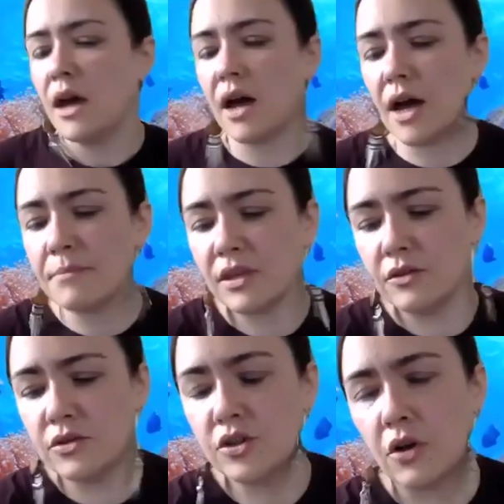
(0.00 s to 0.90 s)
Um,
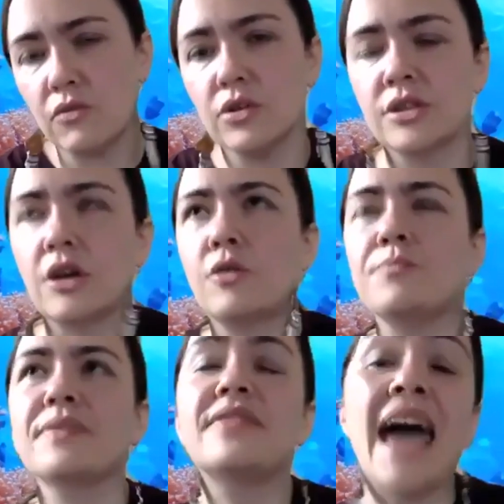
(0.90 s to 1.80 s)
you don't so
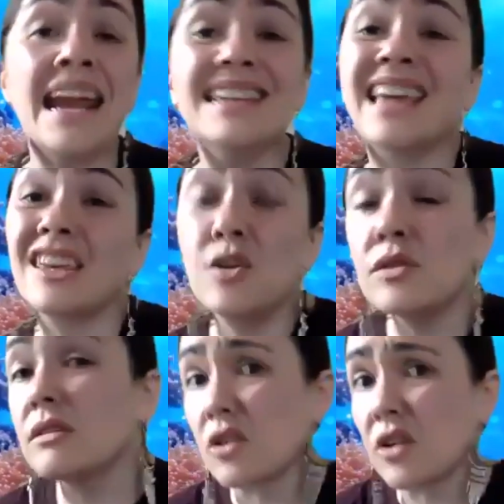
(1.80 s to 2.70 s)
that is you
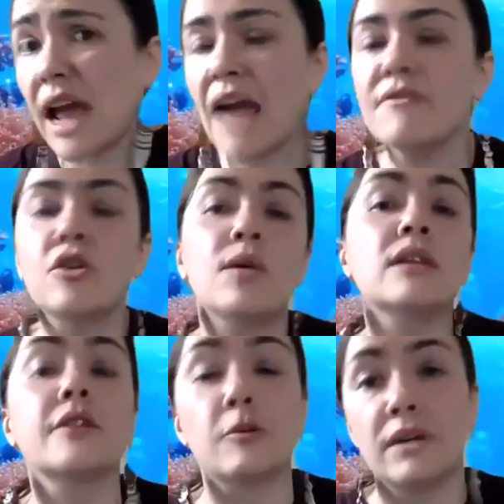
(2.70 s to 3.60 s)
learn have knowing a
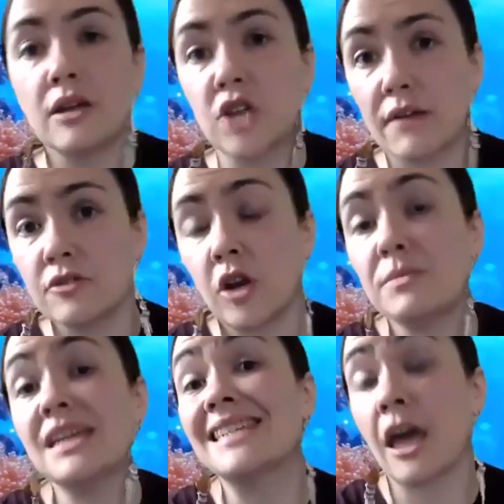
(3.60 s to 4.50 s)
little bit of
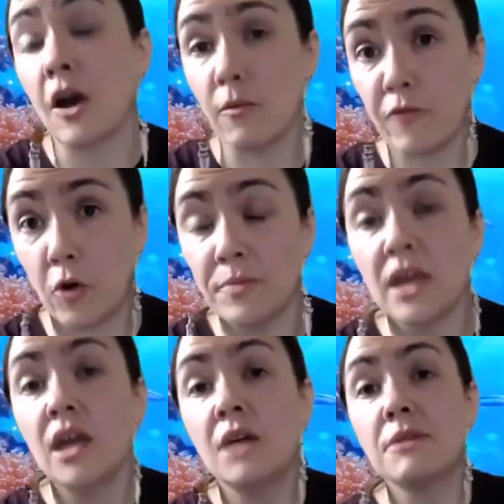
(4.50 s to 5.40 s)
javascript is helpful
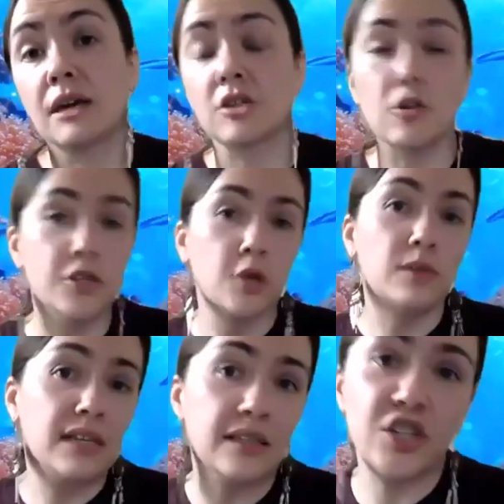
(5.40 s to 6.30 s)
because also
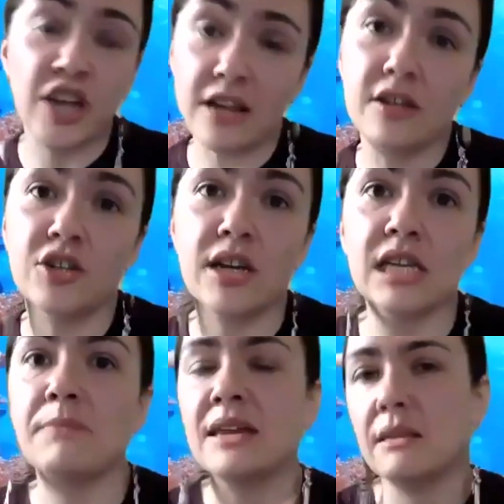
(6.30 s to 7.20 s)
one of the
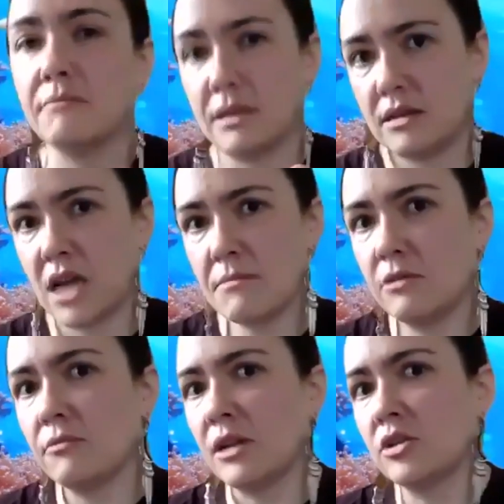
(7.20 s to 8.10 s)
challenges by the, by the time
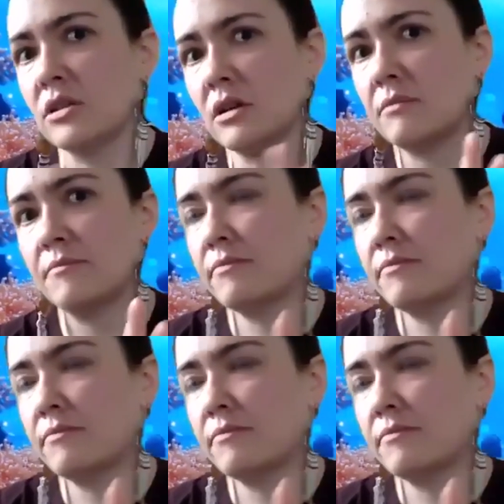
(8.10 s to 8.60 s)
you reach the